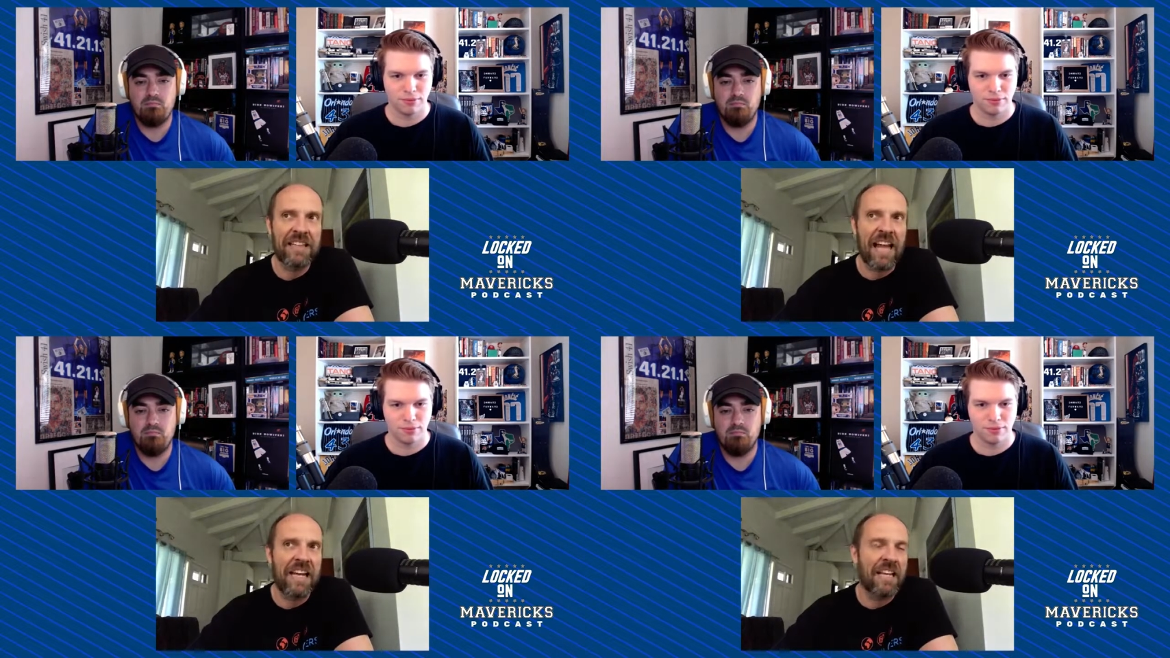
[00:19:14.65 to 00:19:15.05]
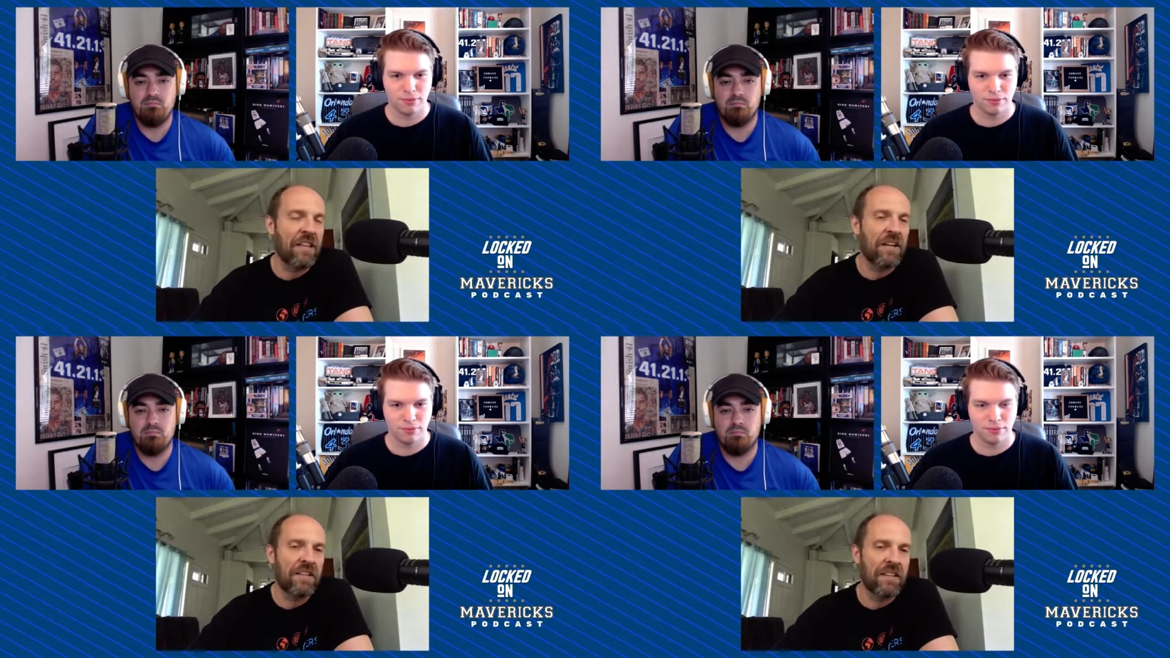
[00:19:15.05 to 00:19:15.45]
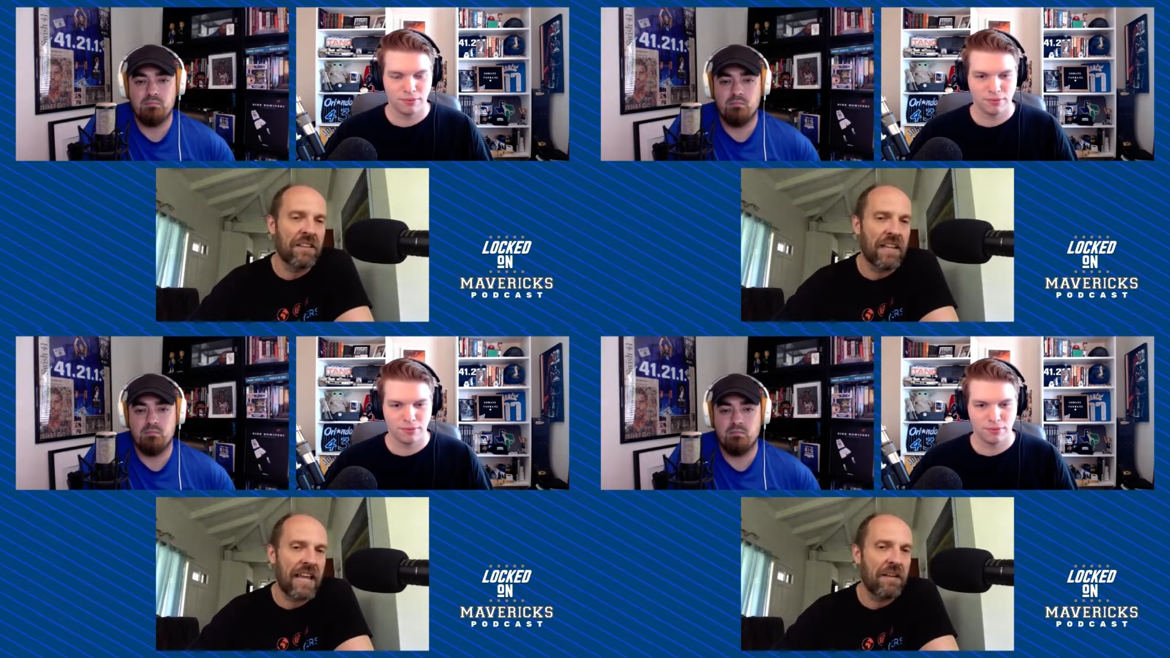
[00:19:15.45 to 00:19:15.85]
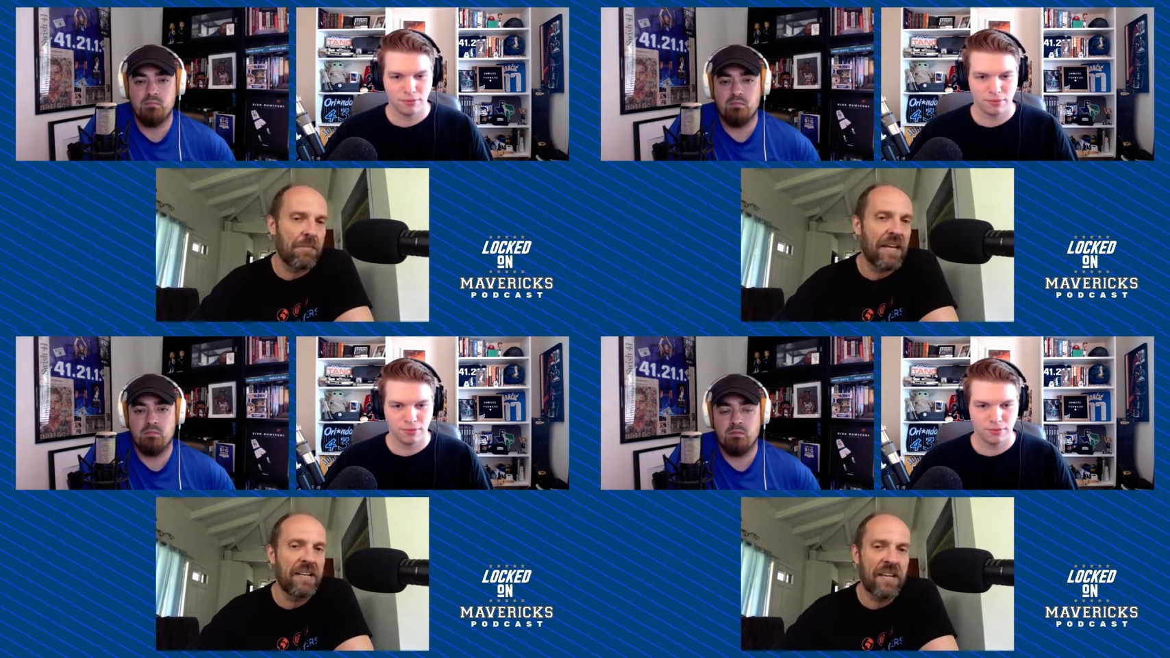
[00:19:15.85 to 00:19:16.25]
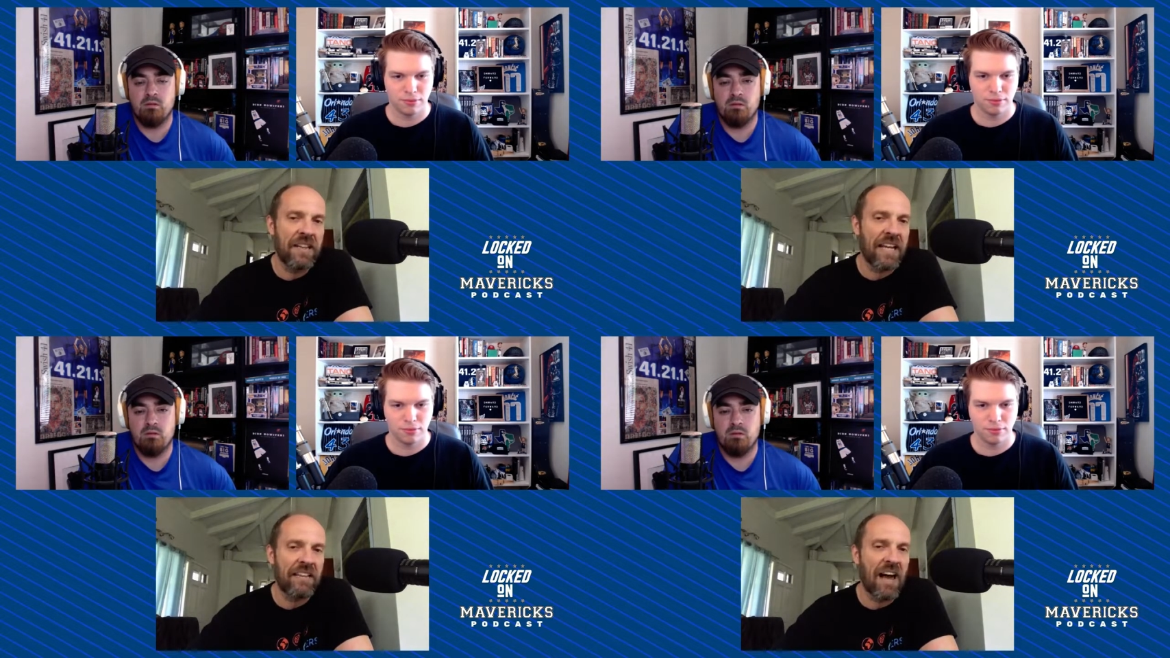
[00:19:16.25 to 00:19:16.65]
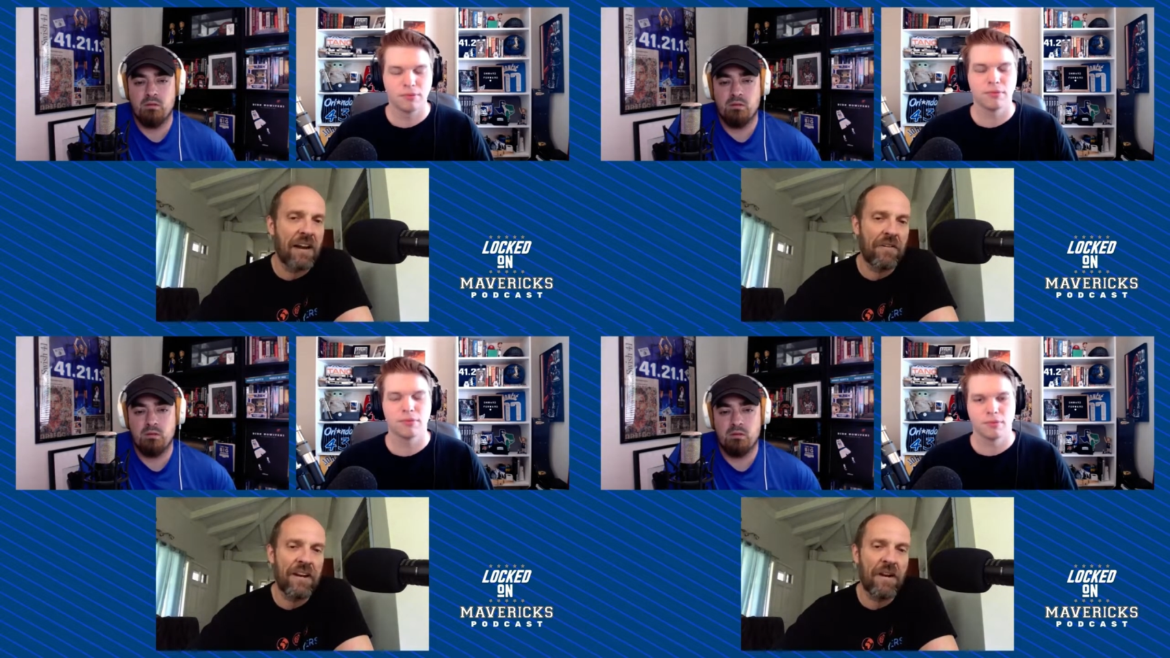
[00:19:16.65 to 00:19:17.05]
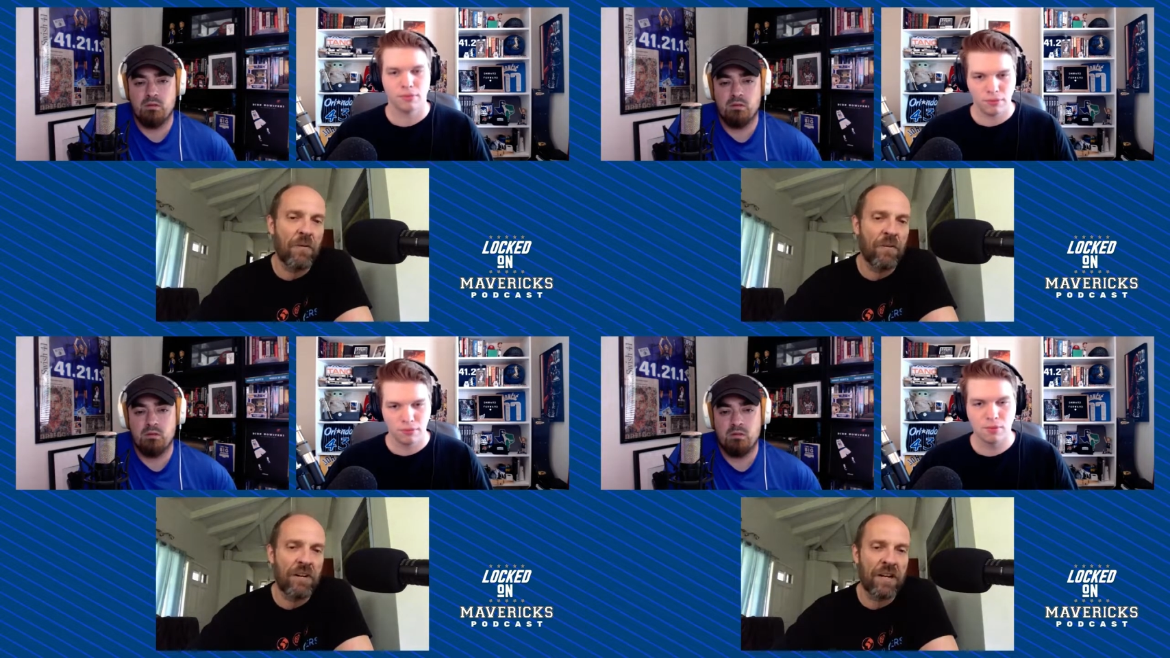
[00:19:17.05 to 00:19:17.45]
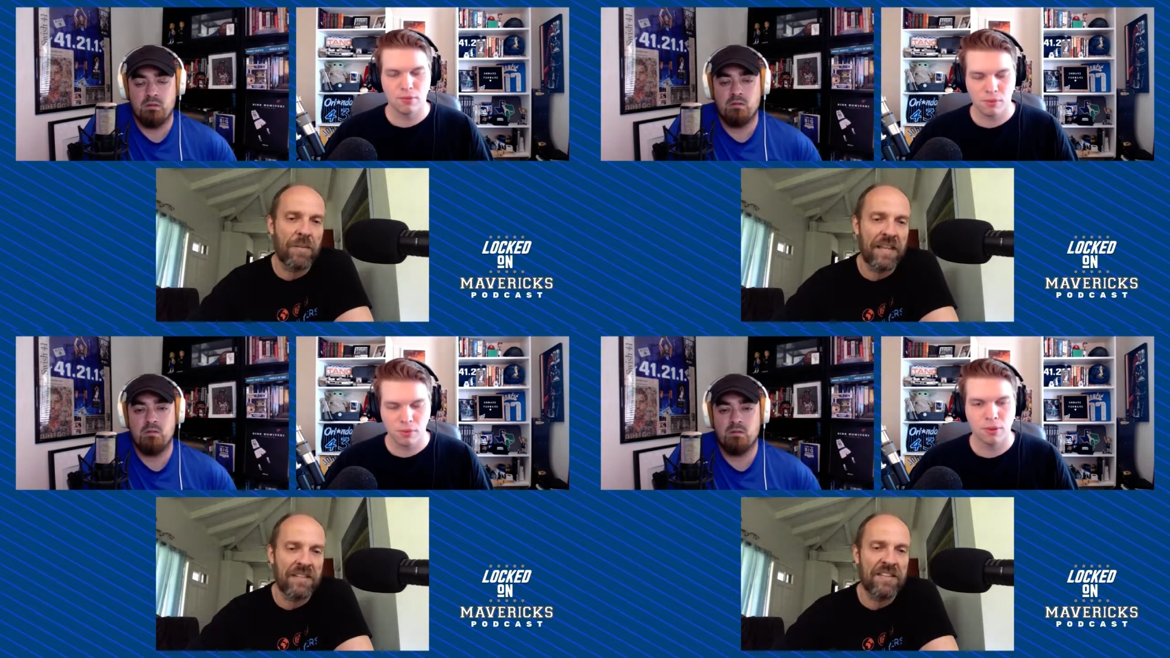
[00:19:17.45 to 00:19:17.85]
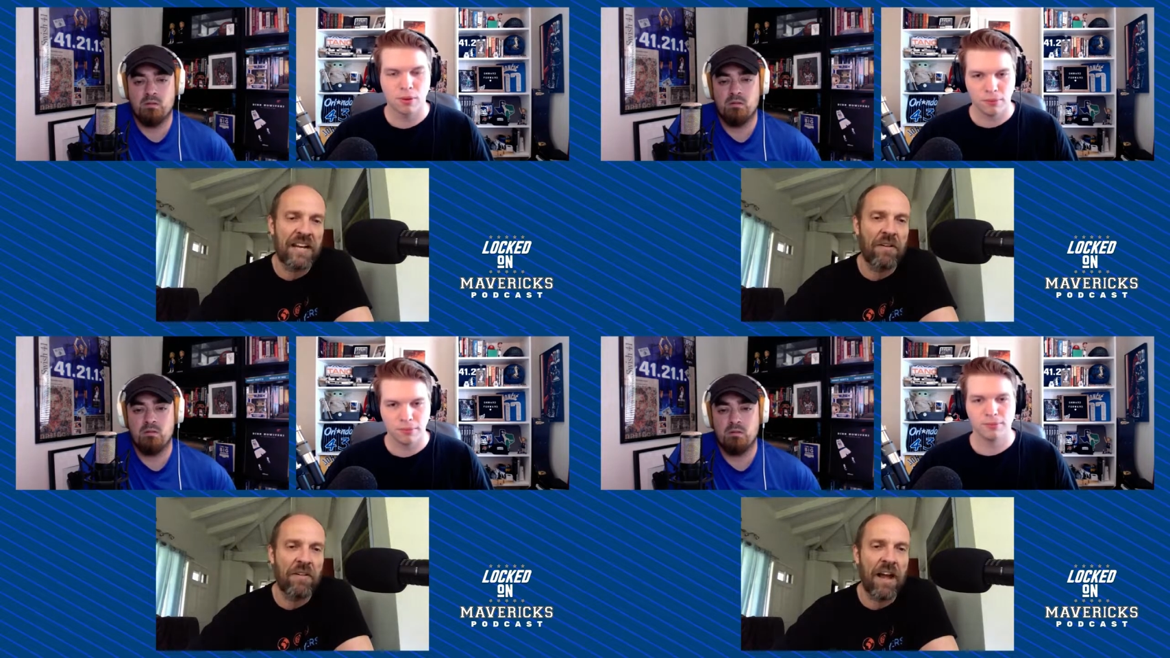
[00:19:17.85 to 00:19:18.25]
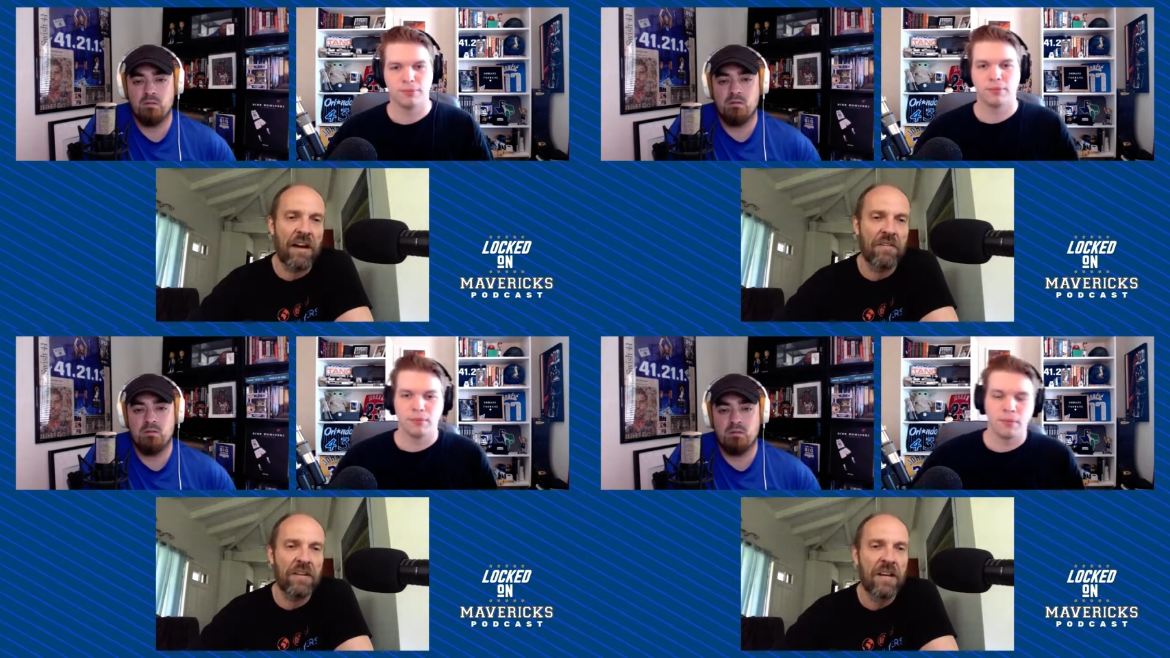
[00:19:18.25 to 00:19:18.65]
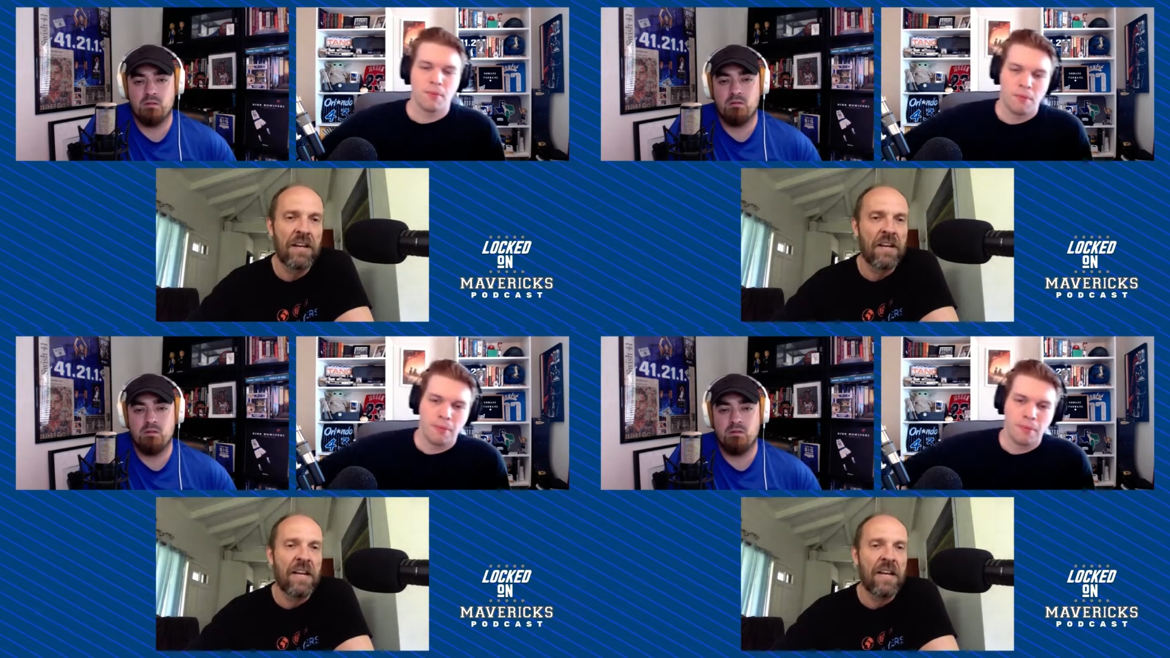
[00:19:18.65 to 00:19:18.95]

Speaker 1: like in the late mid to late lottery, or they're going to be in the second round.